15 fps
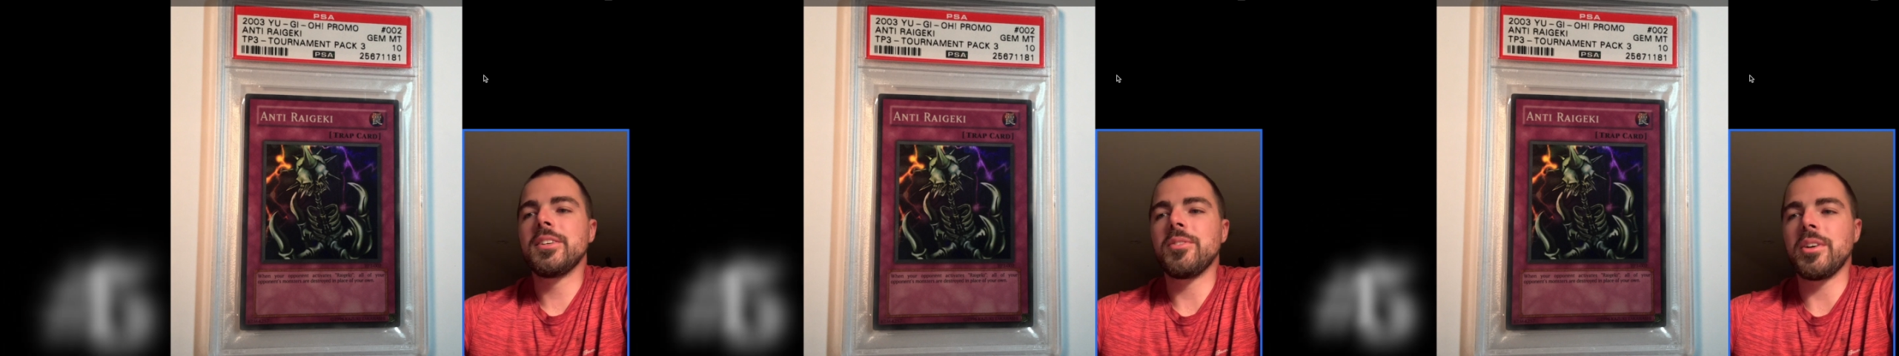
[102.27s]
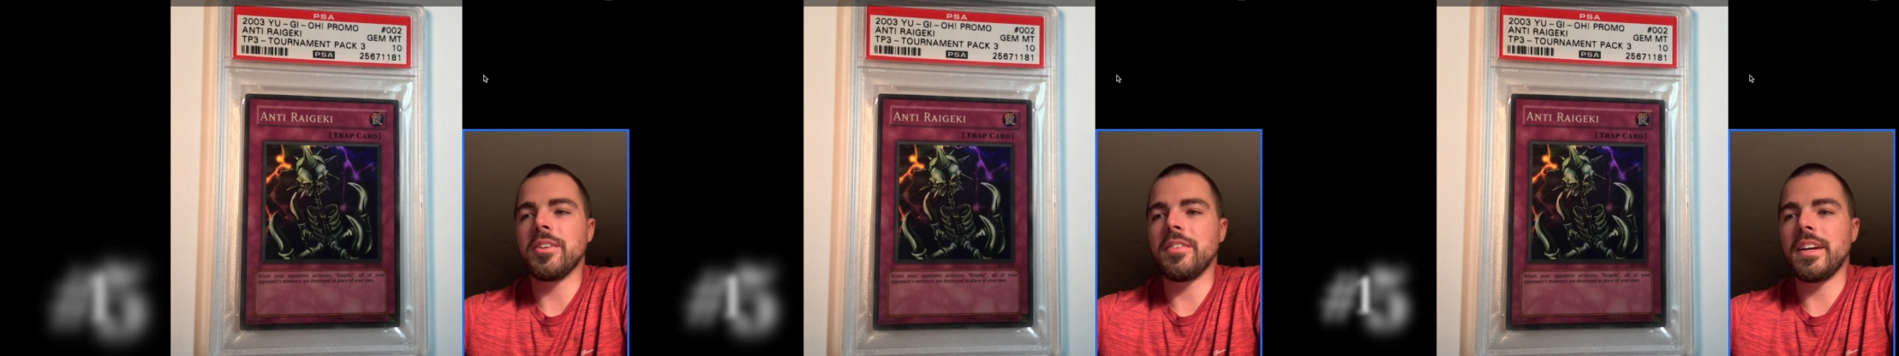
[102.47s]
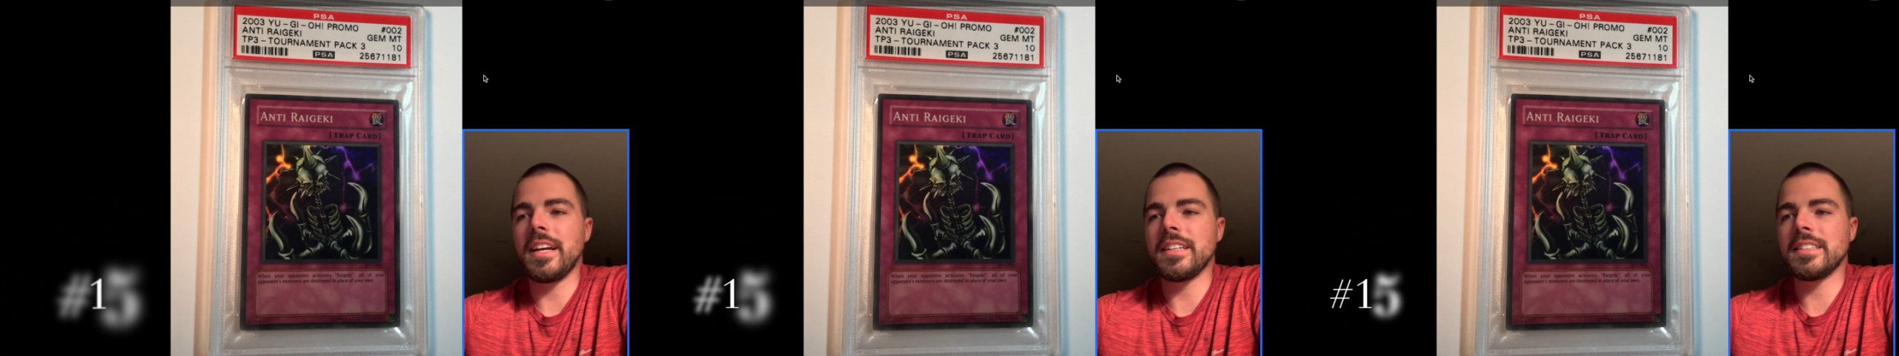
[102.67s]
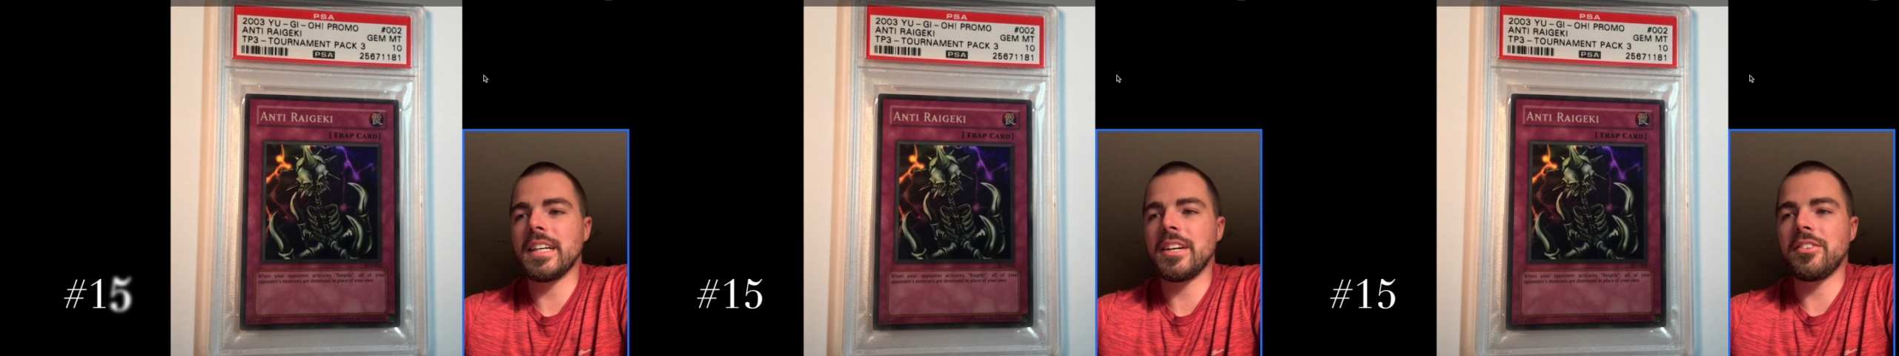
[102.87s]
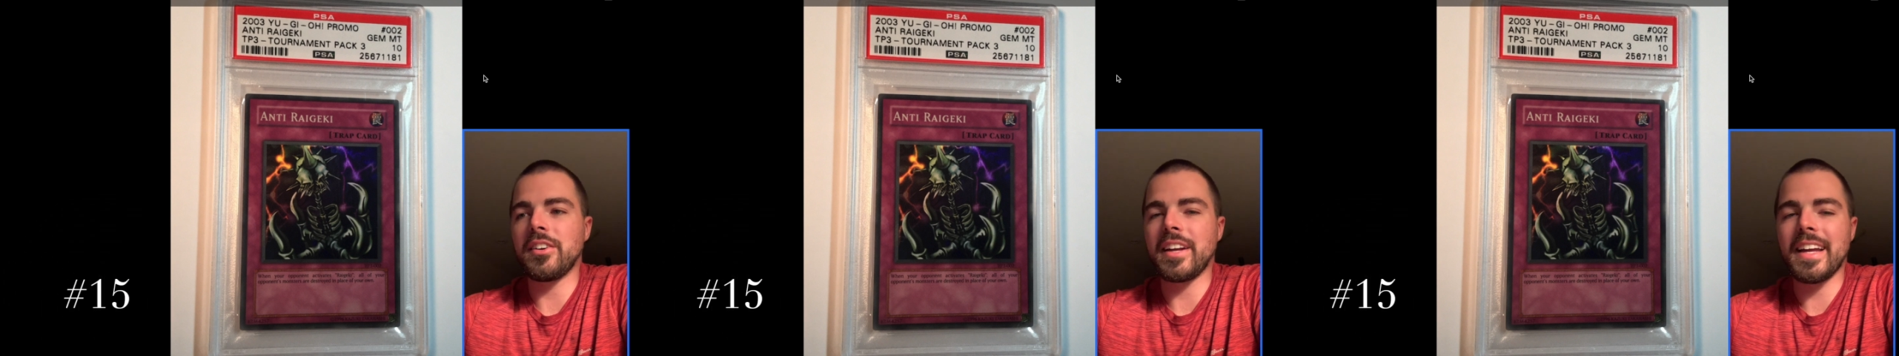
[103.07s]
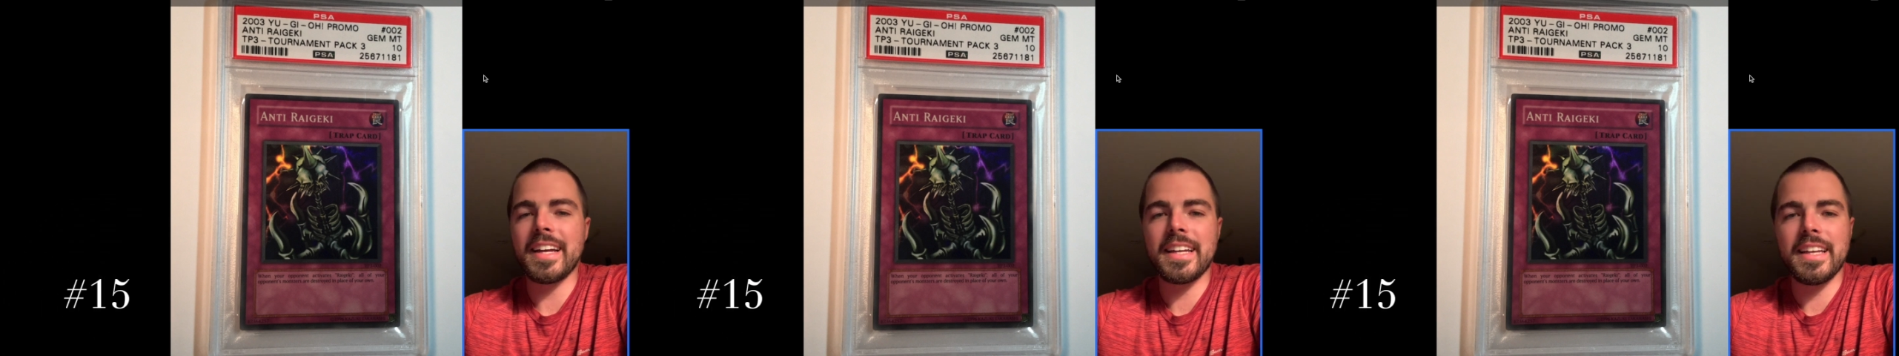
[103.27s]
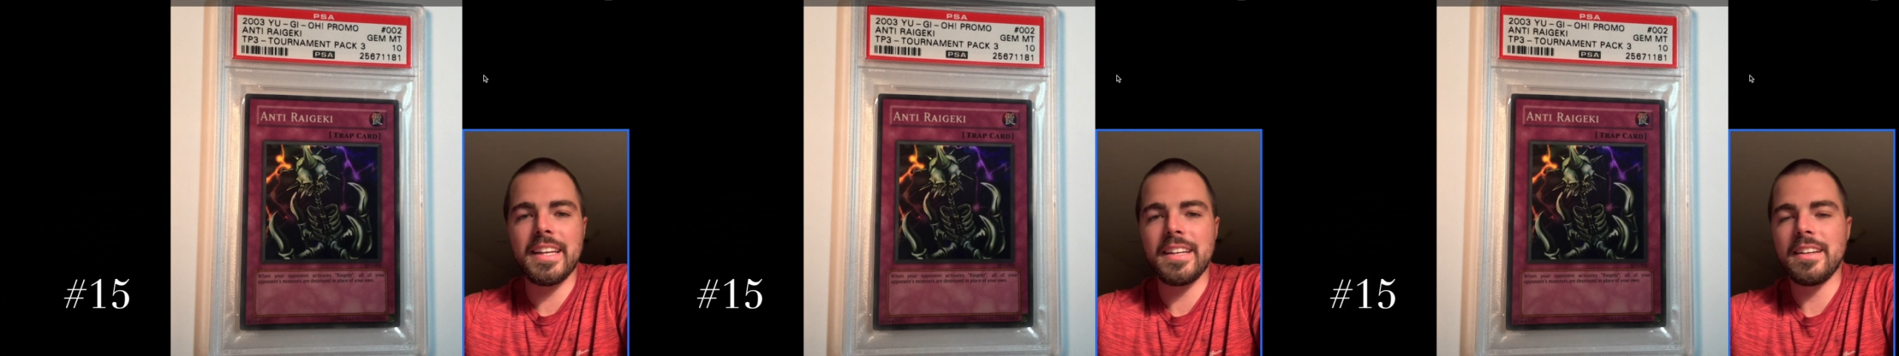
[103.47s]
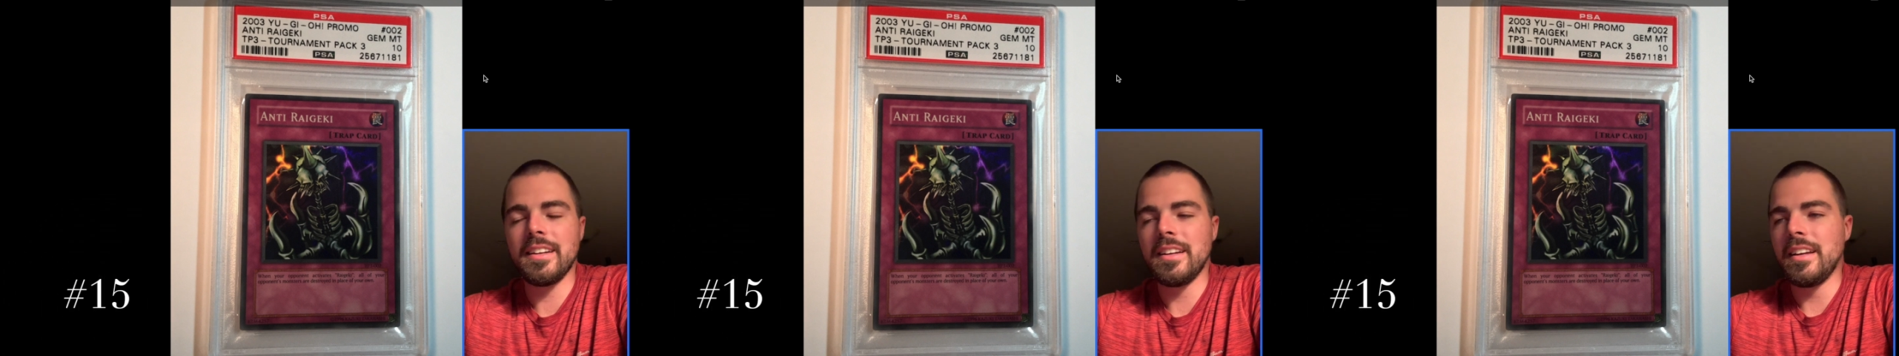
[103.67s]
we have
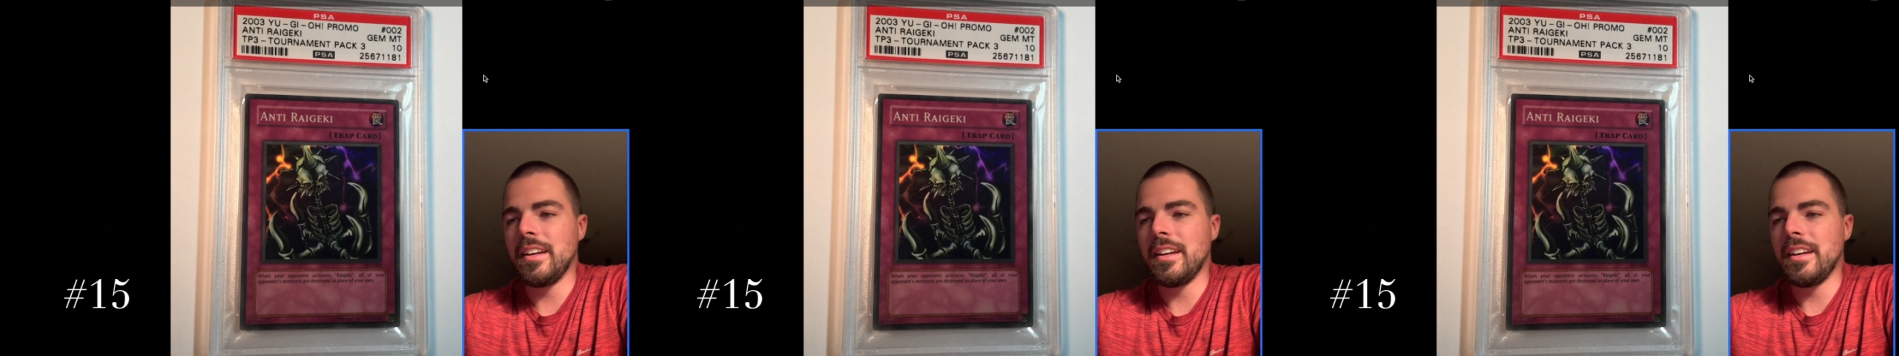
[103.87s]
Anti-Raigeki.